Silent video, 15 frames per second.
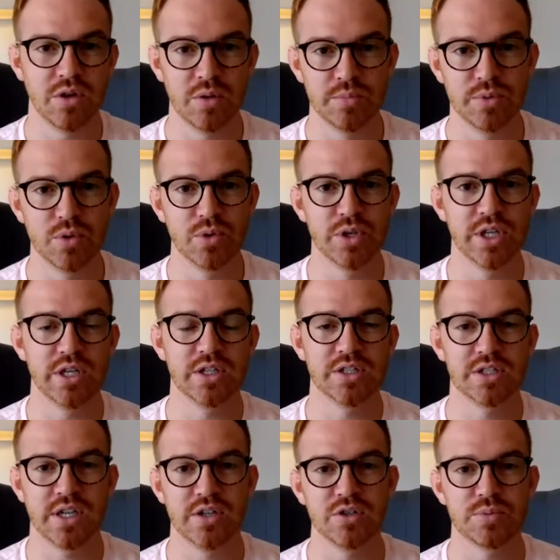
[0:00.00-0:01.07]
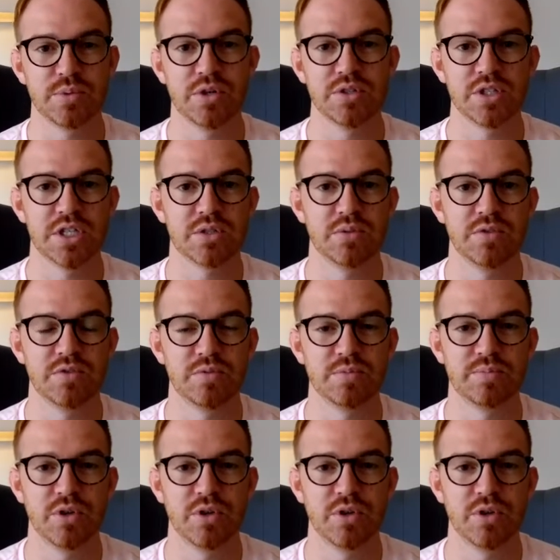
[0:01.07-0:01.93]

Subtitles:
onboarding and sales process with